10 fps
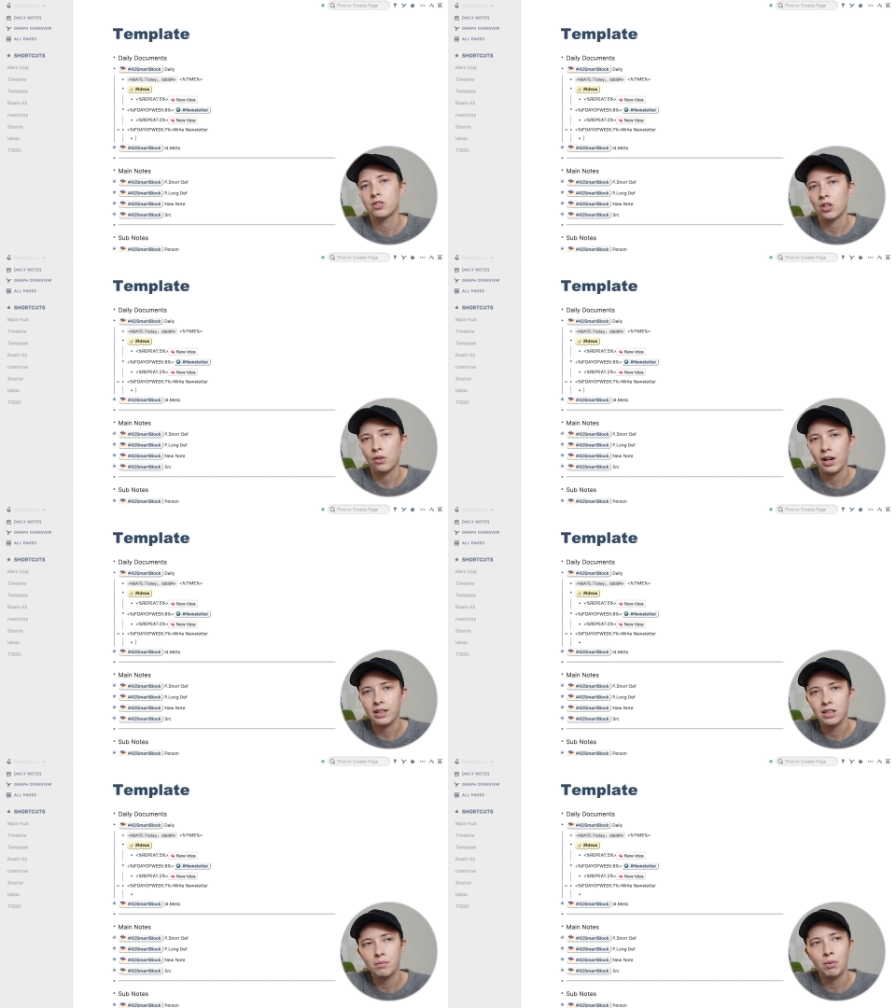So I
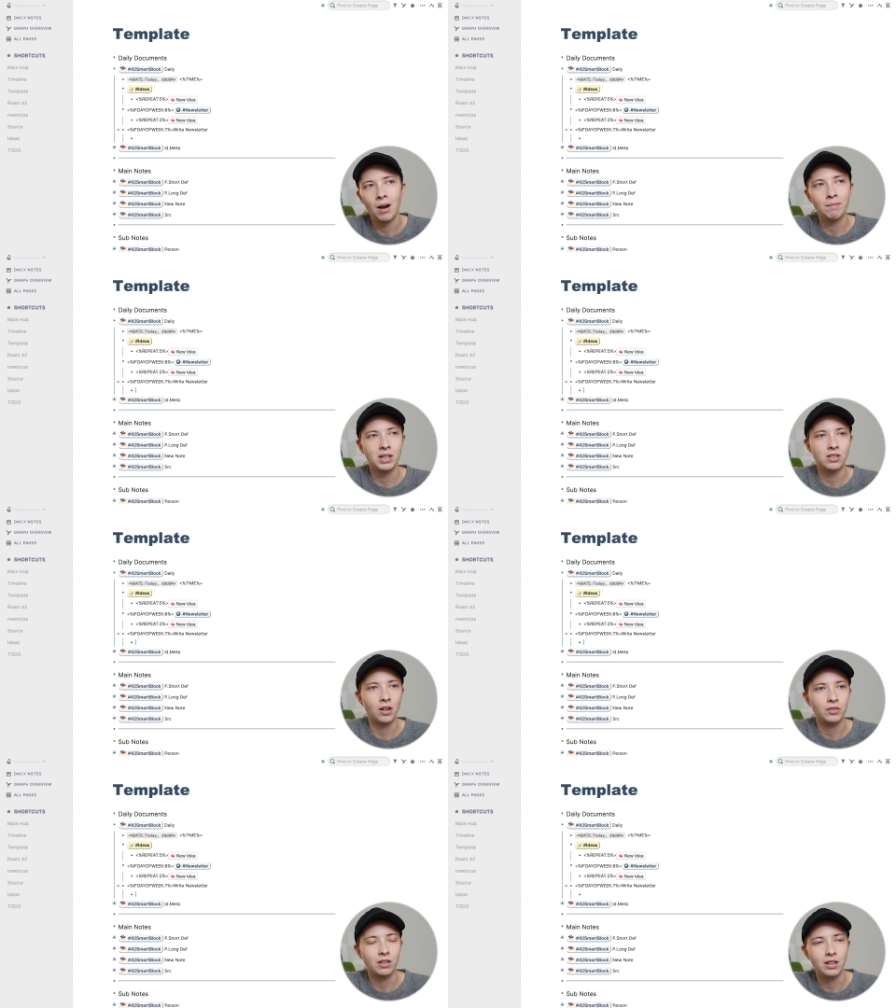need to prompt
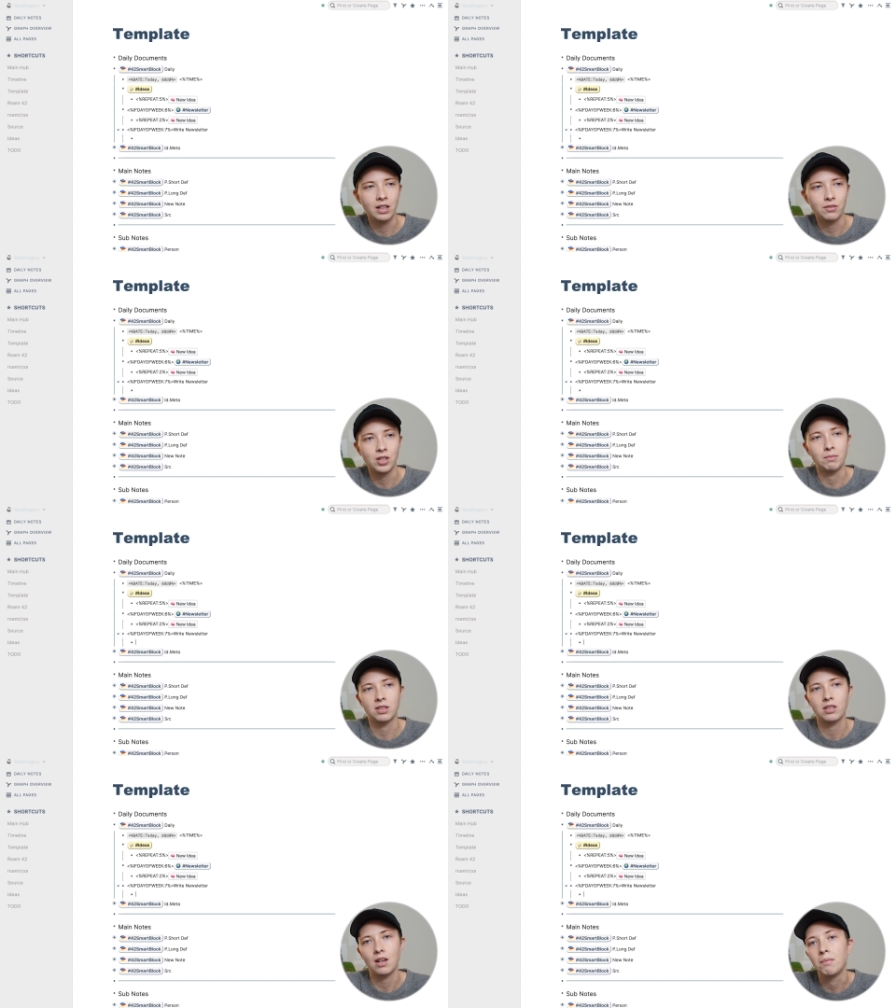myself to think of some
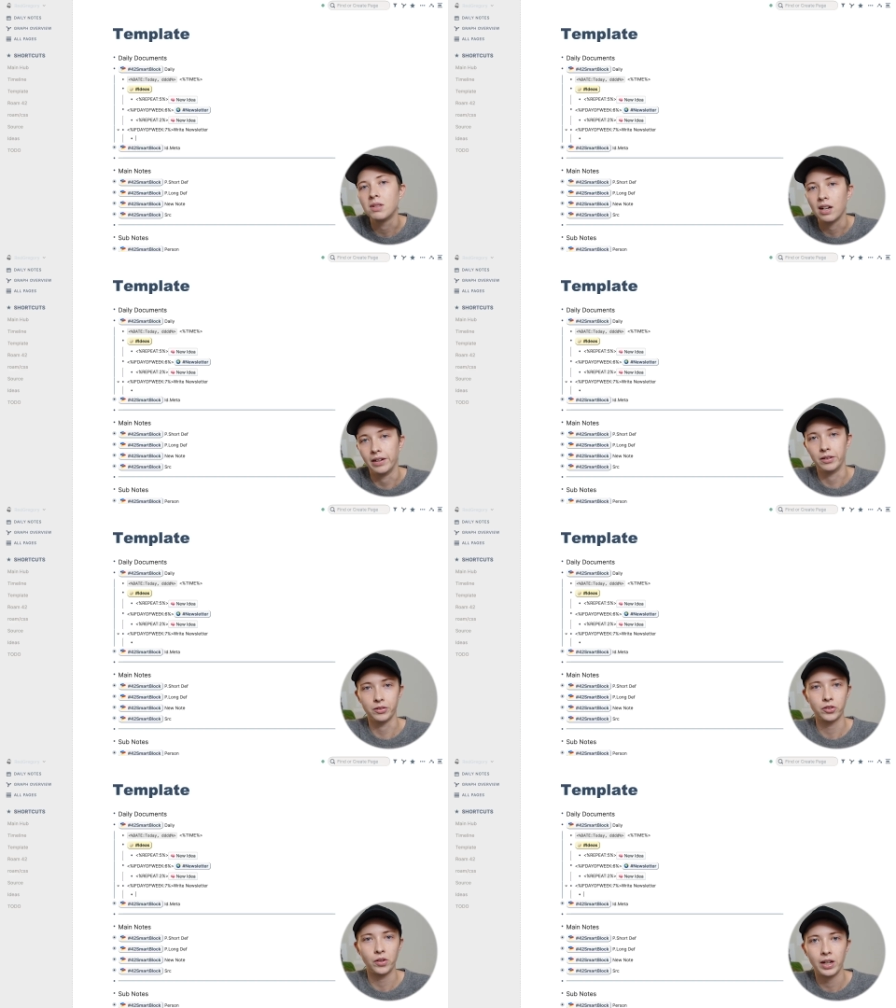
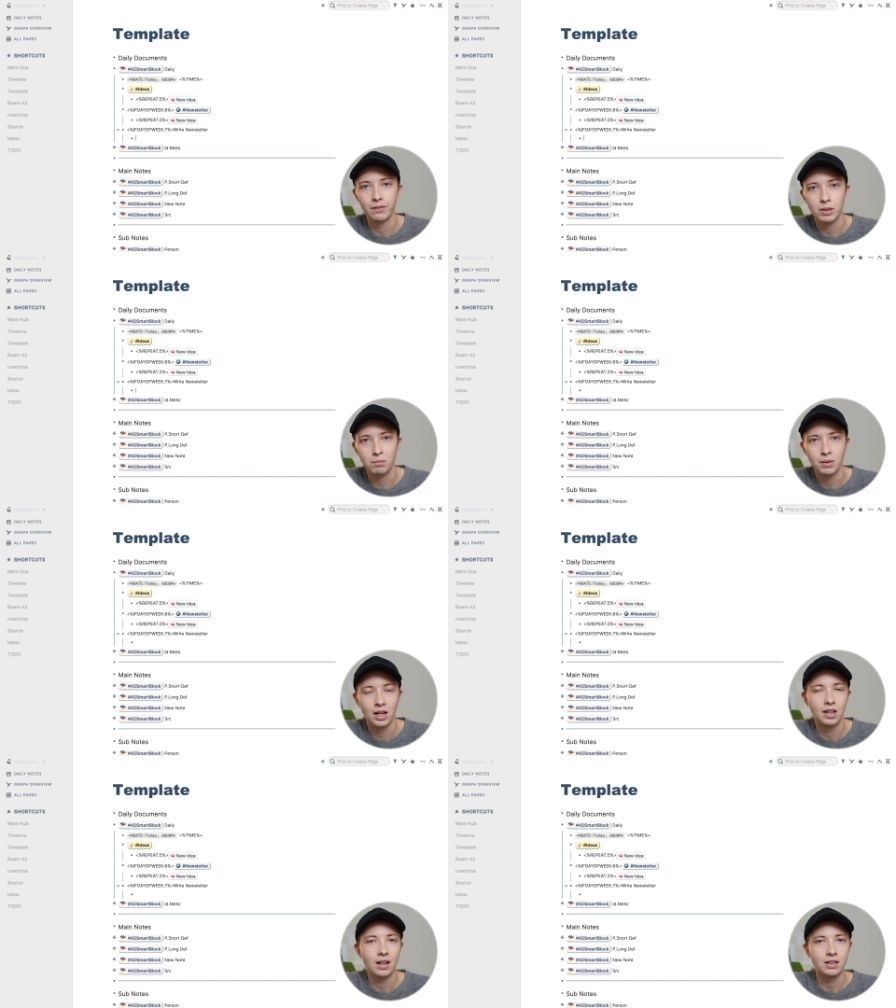subtitles. So I have the
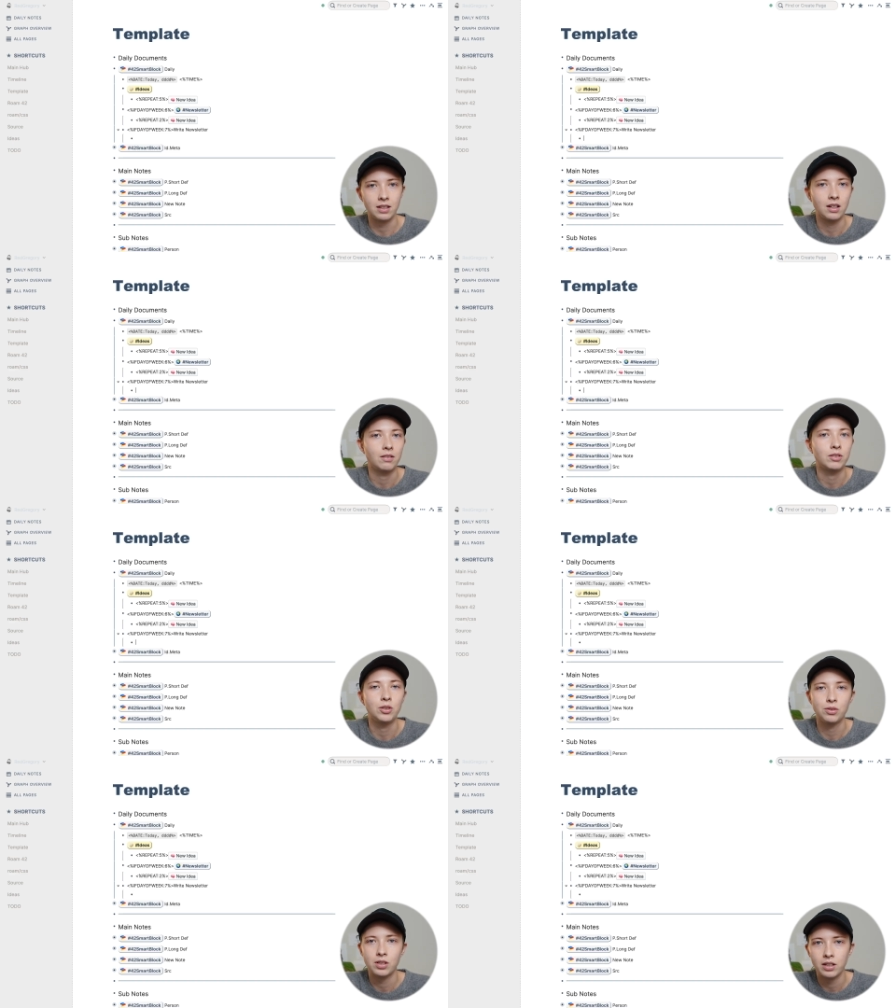main idea of
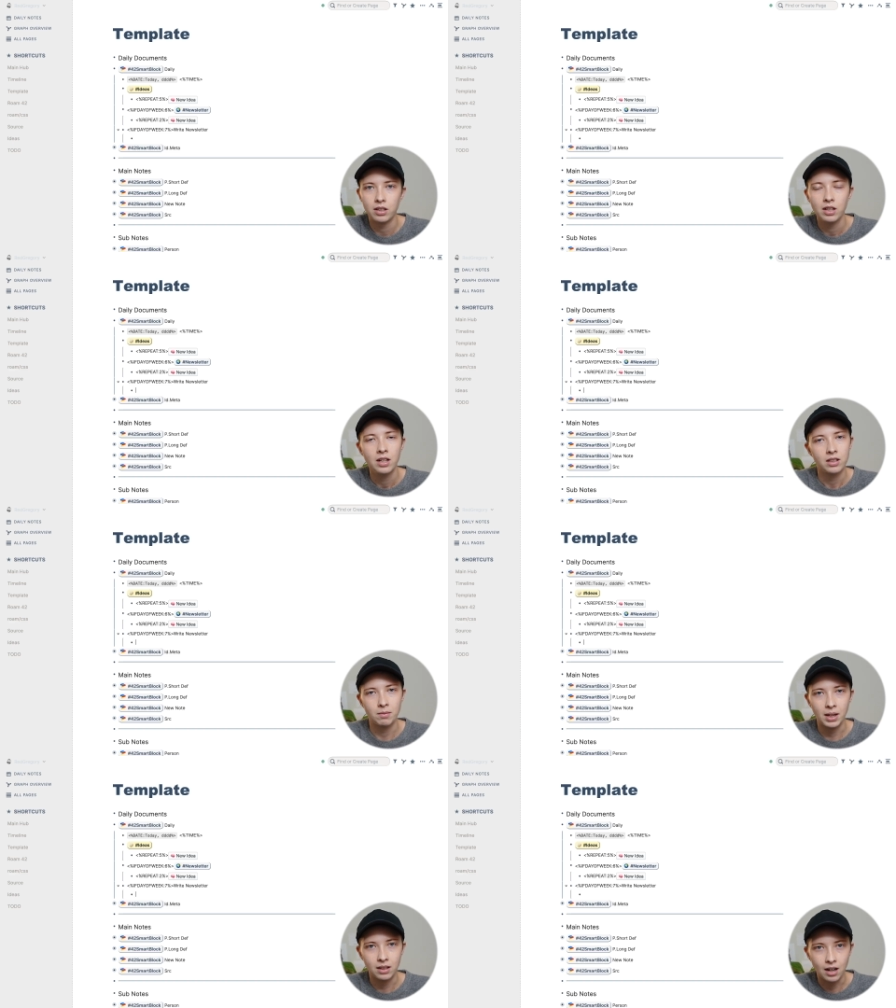the newsletter,
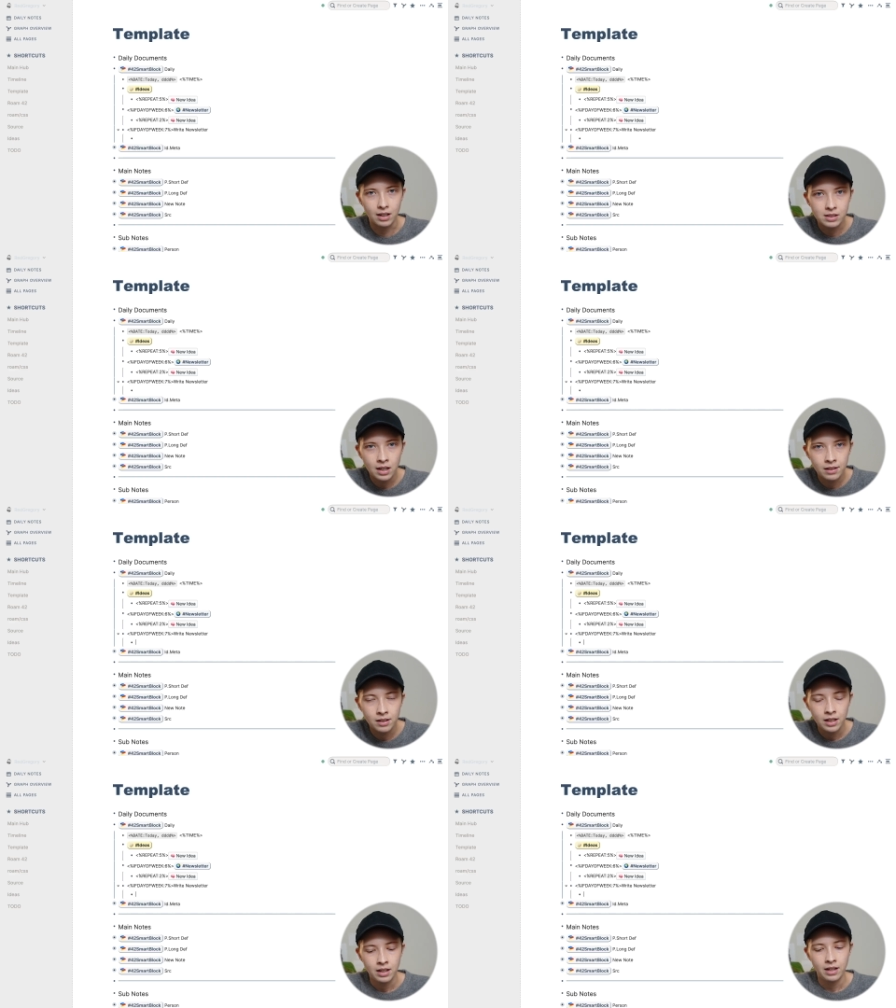the main content,